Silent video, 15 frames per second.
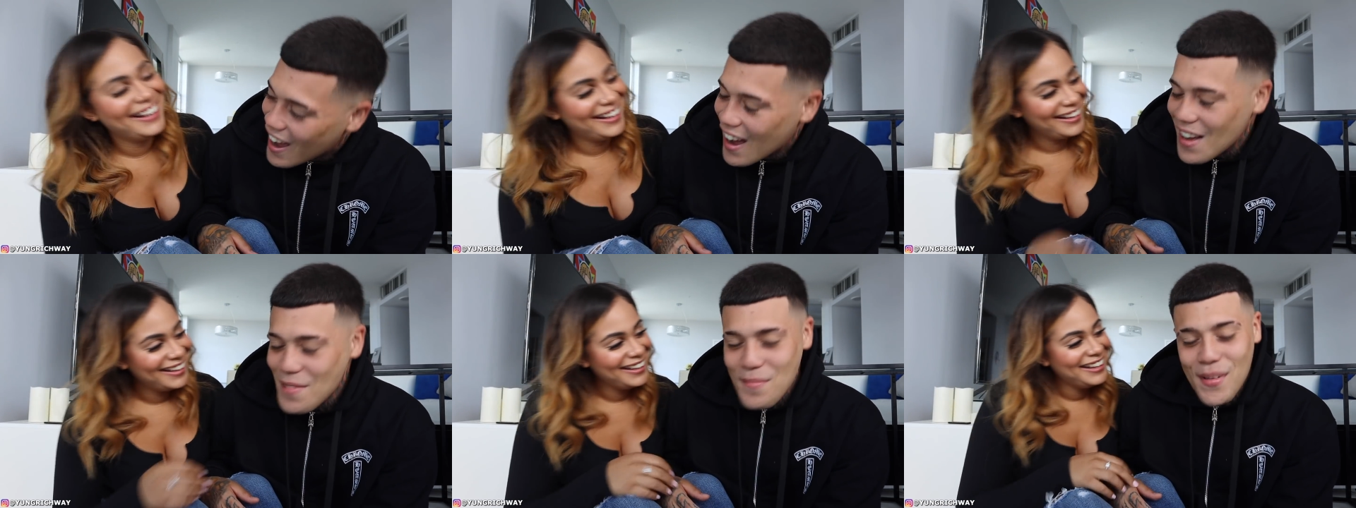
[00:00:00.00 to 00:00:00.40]

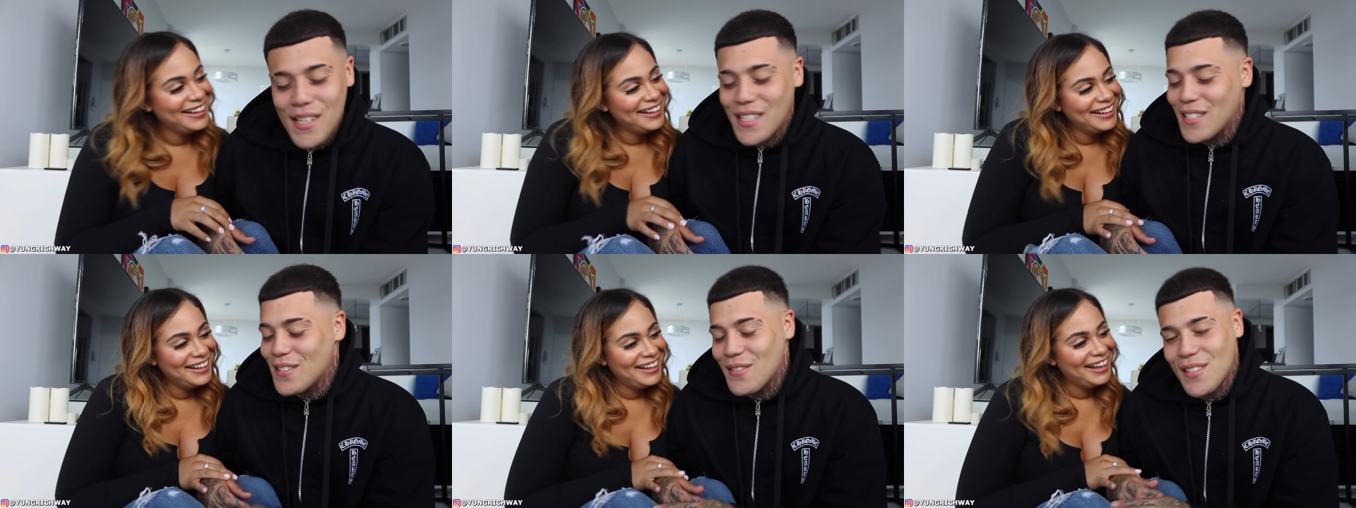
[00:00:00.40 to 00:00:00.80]
Speaker 1: I
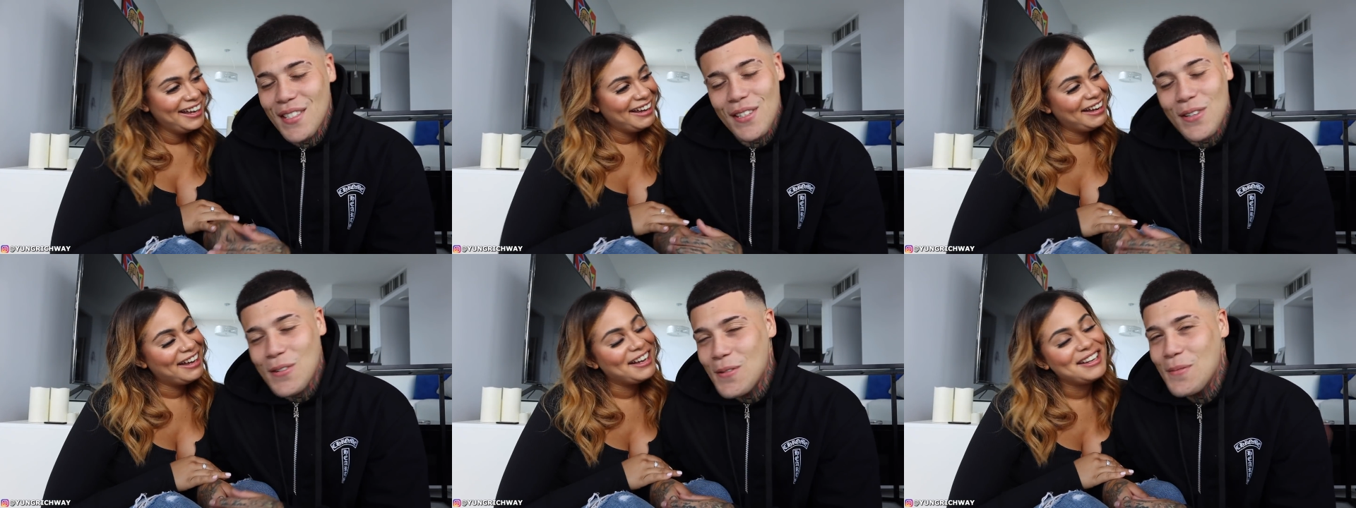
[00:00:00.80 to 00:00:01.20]
miss you
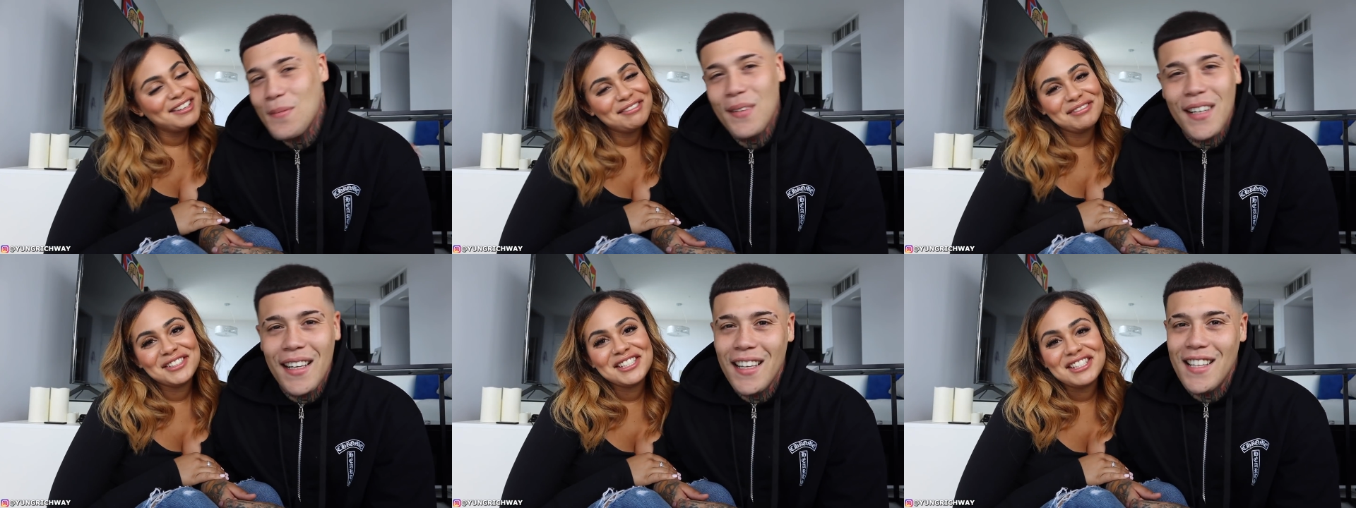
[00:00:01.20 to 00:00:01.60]
so
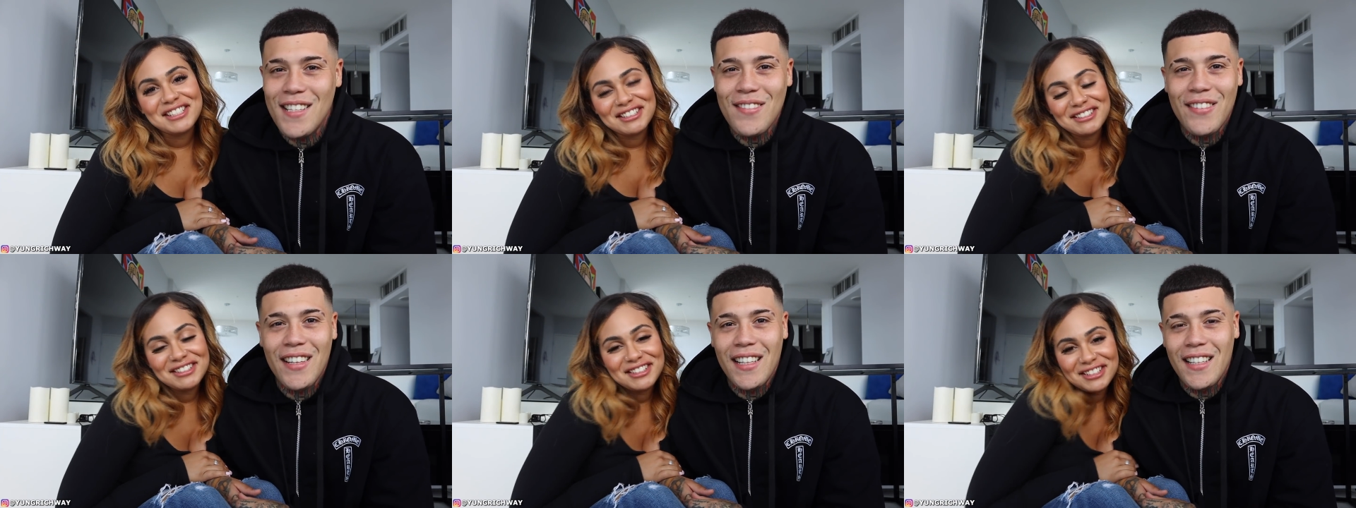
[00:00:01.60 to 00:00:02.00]
I much.
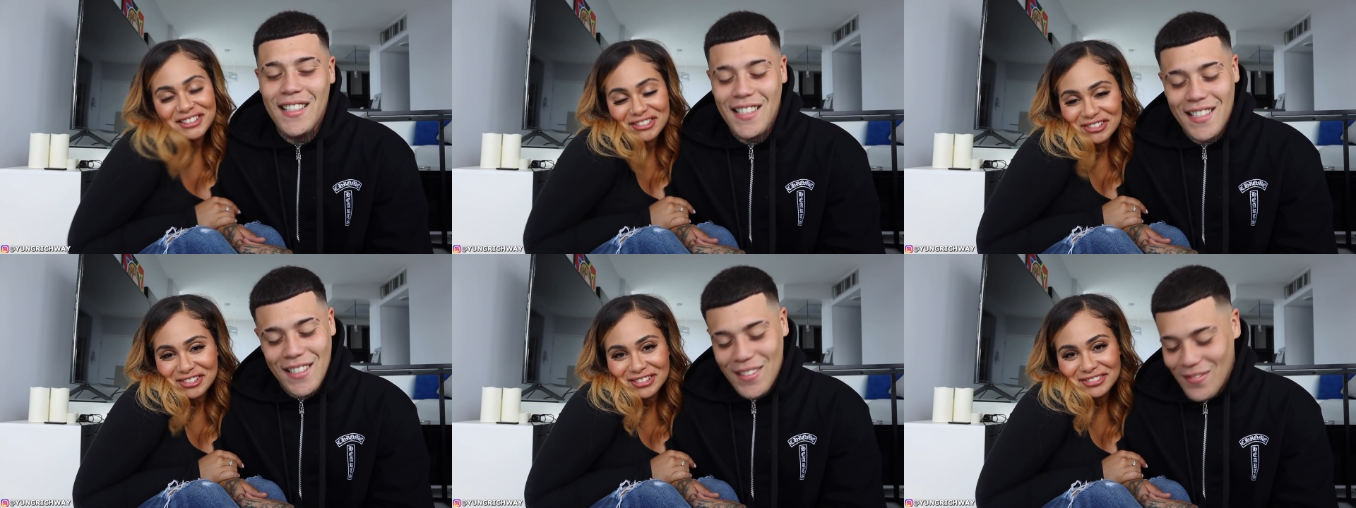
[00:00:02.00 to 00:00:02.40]
You this
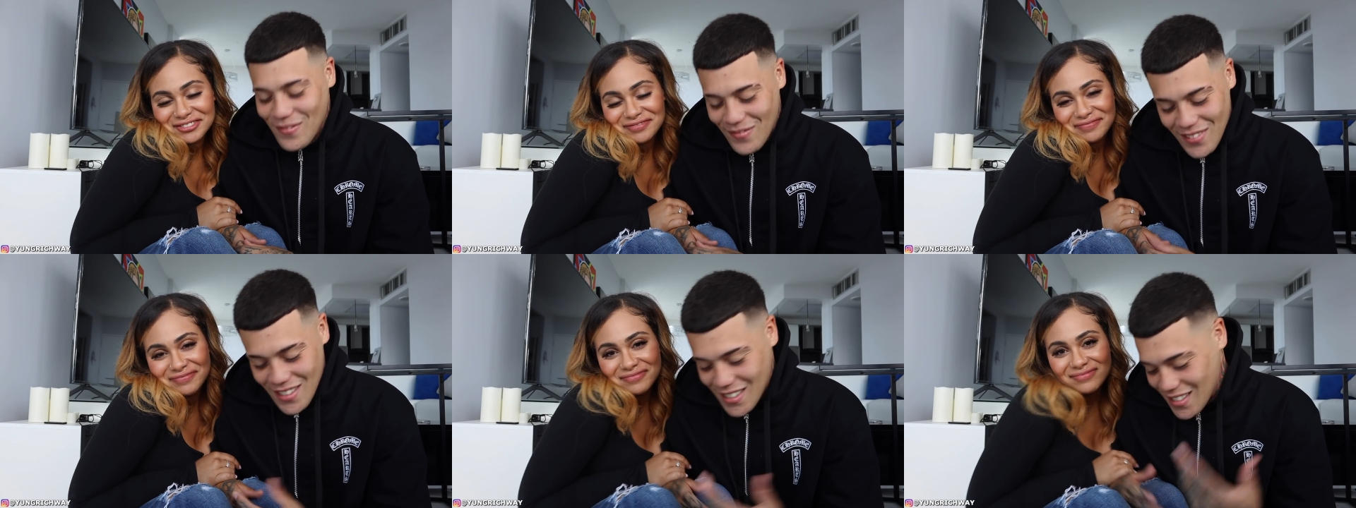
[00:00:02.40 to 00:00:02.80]
is
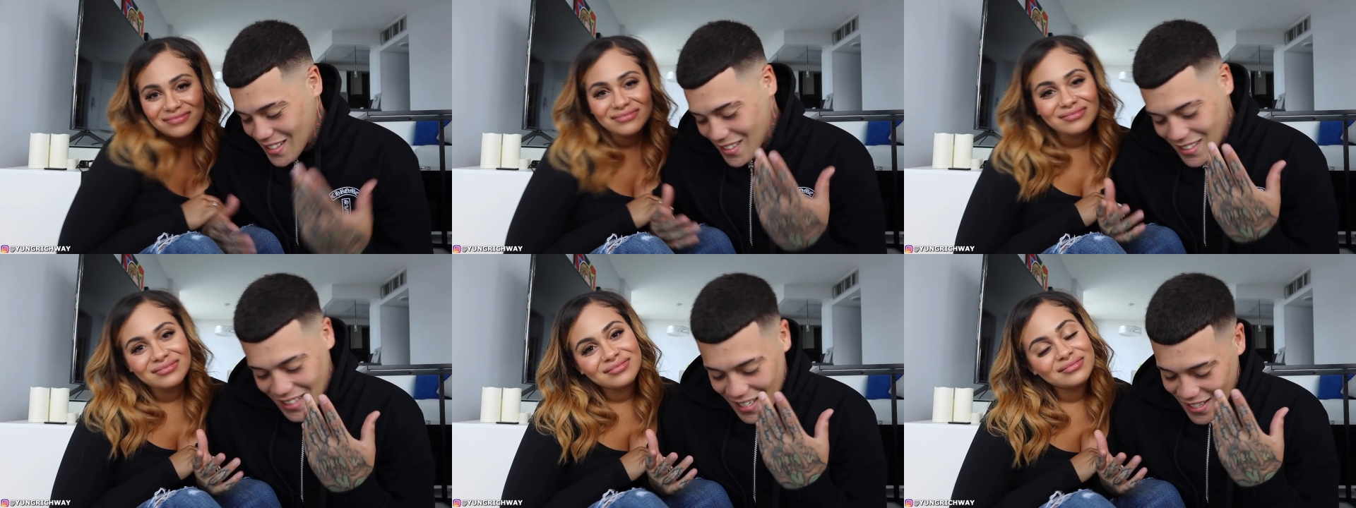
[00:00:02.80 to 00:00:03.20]
this
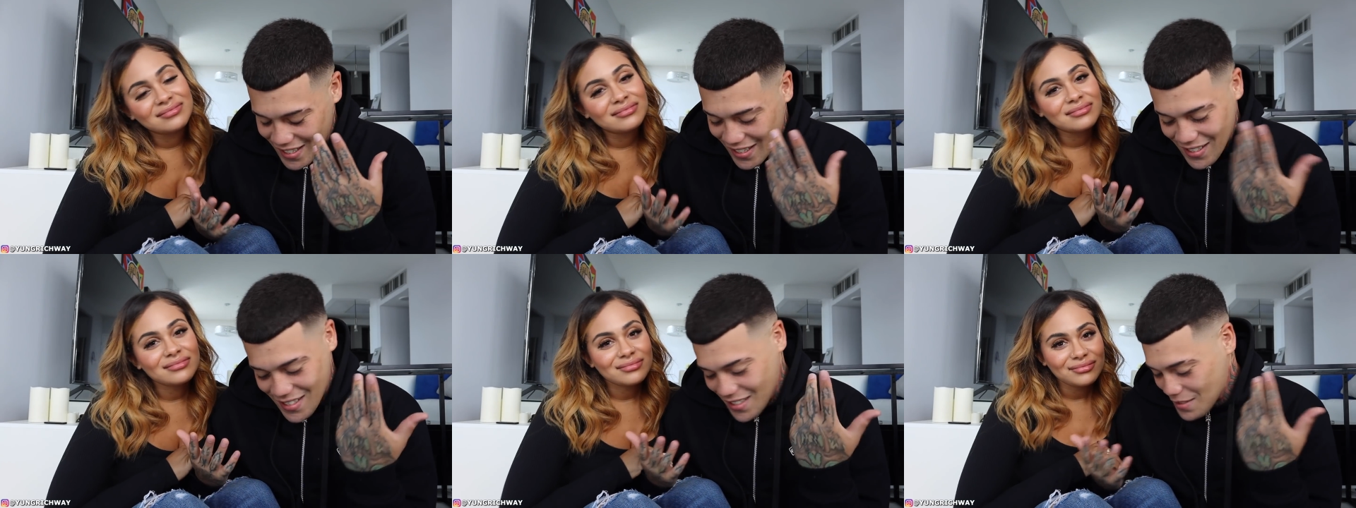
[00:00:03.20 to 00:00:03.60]
is like
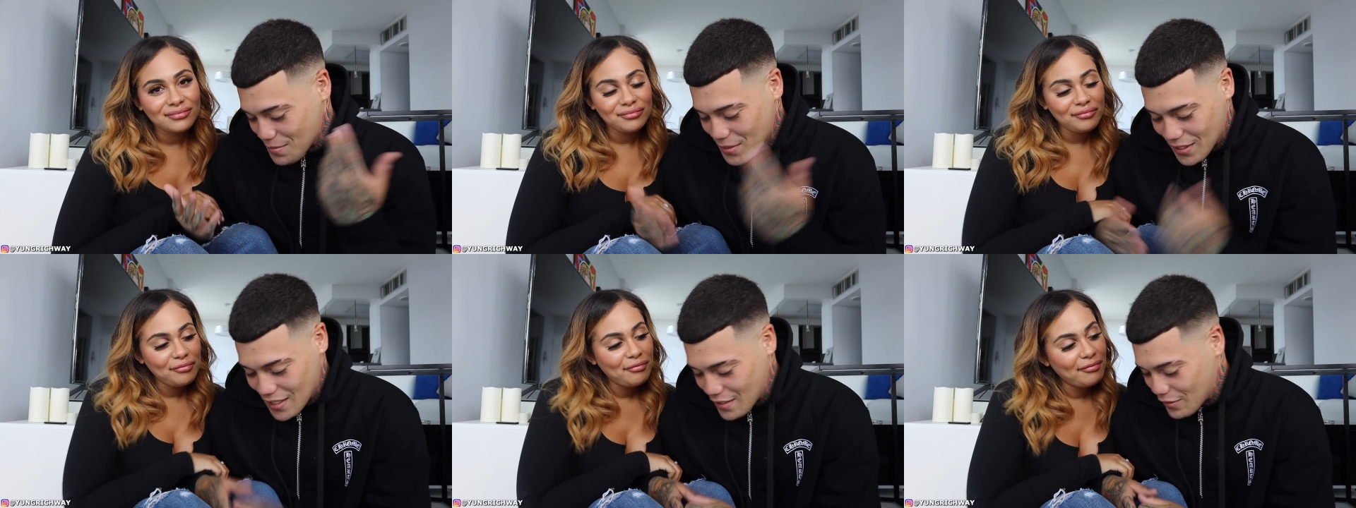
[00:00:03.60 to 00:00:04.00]
it's
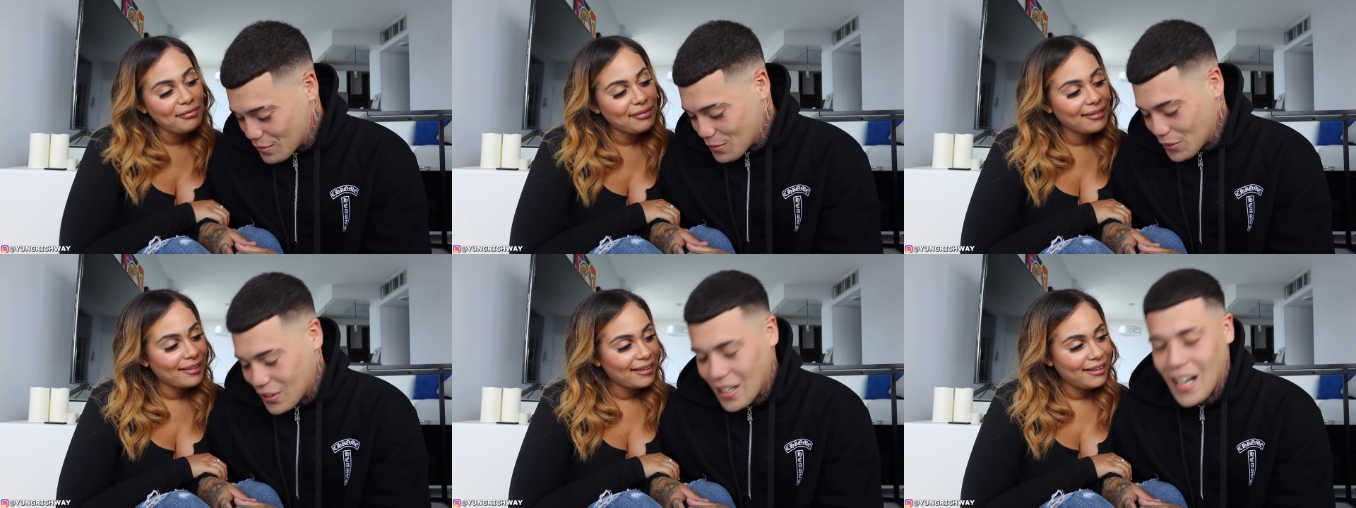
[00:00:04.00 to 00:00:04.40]

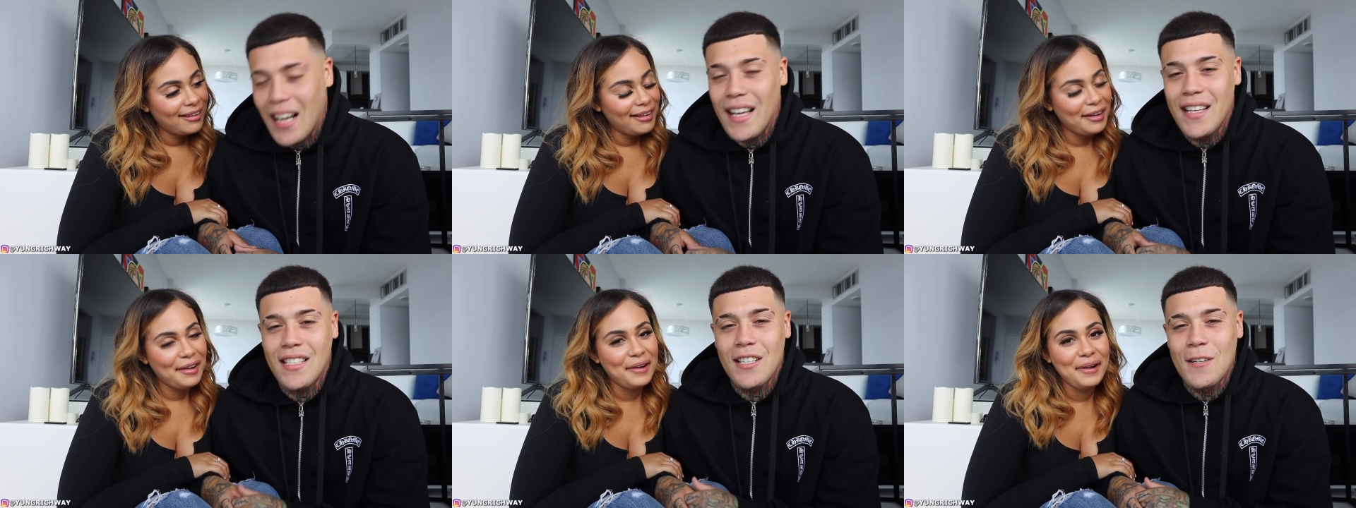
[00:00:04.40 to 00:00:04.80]
unbelievable,
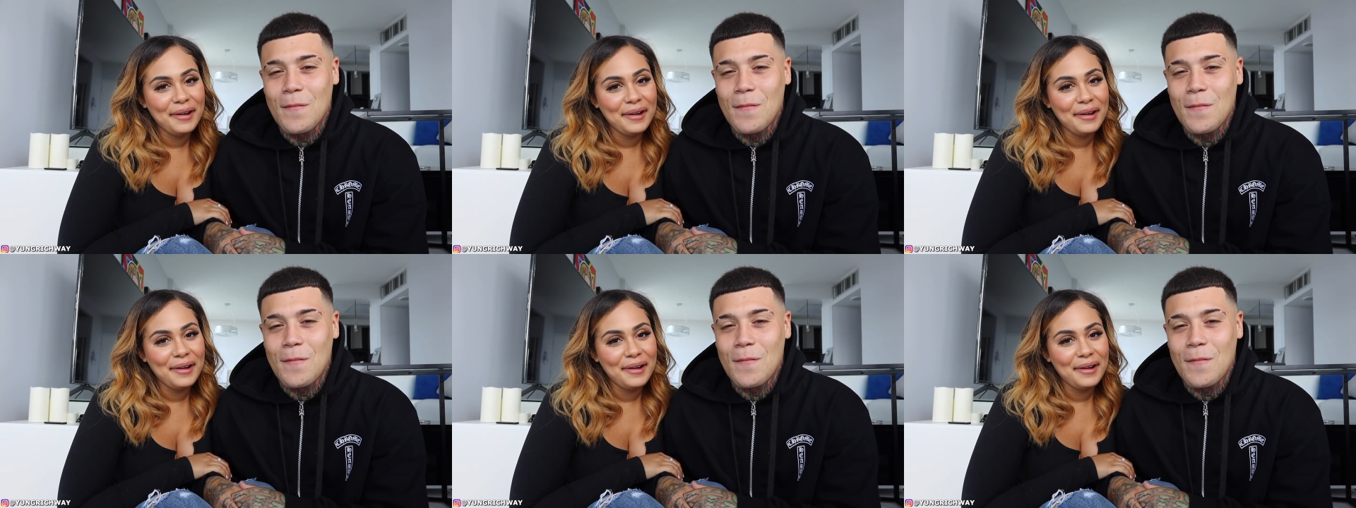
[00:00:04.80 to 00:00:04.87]
guys.